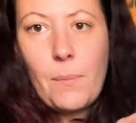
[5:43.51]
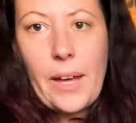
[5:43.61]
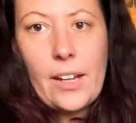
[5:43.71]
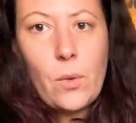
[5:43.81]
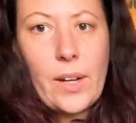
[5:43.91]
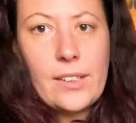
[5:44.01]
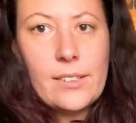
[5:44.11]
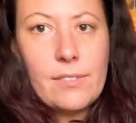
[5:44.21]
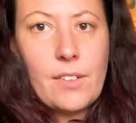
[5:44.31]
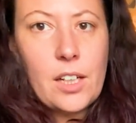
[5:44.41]
by Gwen
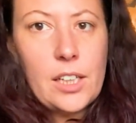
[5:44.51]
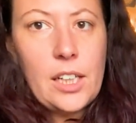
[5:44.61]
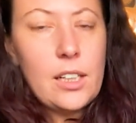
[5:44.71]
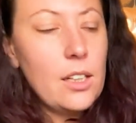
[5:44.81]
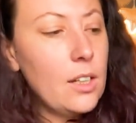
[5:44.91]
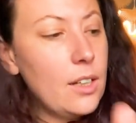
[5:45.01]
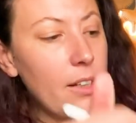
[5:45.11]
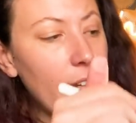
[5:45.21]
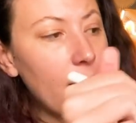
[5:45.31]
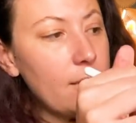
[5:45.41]
Stefani.
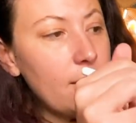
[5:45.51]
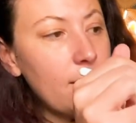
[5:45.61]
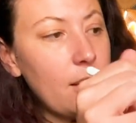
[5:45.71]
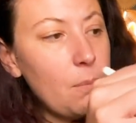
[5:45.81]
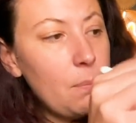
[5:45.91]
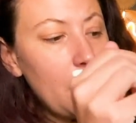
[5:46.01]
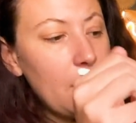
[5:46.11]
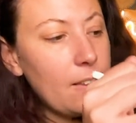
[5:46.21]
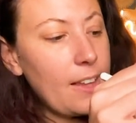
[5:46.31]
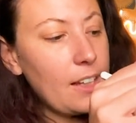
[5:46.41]
And this is a
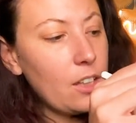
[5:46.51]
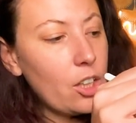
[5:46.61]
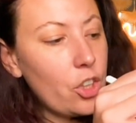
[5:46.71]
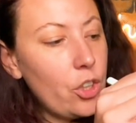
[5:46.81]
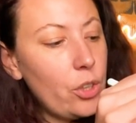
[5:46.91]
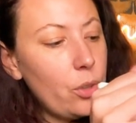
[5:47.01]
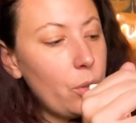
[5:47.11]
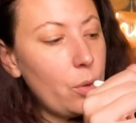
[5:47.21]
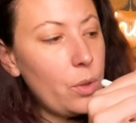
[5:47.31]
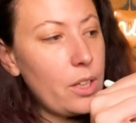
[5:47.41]
big like
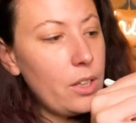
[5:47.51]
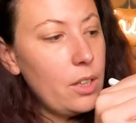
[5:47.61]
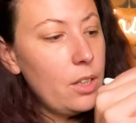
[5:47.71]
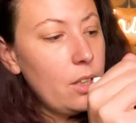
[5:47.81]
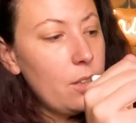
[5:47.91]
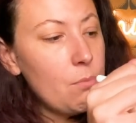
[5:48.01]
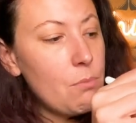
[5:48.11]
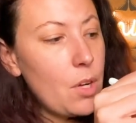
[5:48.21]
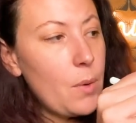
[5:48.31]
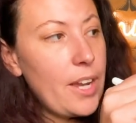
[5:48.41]
cocoon
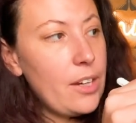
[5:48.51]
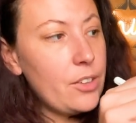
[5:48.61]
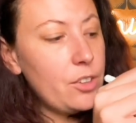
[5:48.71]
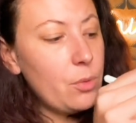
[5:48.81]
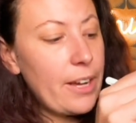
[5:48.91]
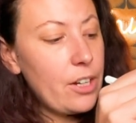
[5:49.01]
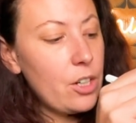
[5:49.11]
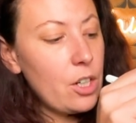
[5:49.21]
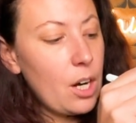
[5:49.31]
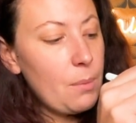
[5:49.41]
mohair
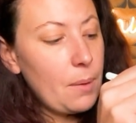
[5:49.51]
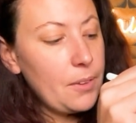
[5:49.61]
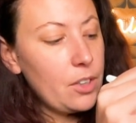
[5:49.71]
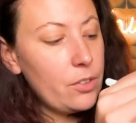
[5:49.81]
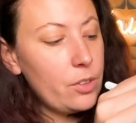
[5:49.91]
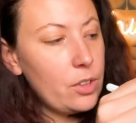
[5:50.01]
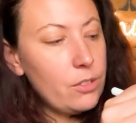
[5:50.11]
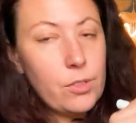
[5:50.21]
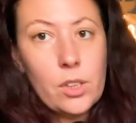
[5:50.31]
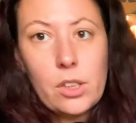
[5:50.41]
sweater. I probably could have sold
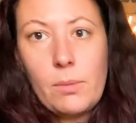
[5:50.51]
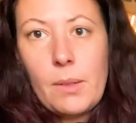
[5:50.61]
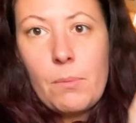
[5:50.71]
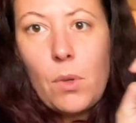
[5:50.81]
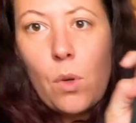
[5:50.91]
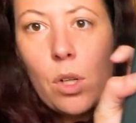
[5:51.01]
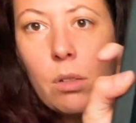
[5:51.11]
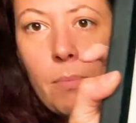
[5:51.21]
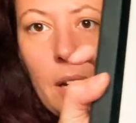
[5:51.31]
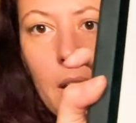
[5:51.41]
it for a little bit
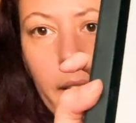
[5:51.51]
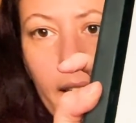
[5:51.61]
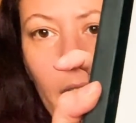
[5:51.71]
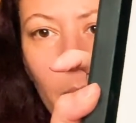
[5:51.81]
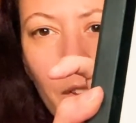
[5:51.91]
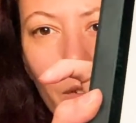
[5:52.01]
more, but lamb is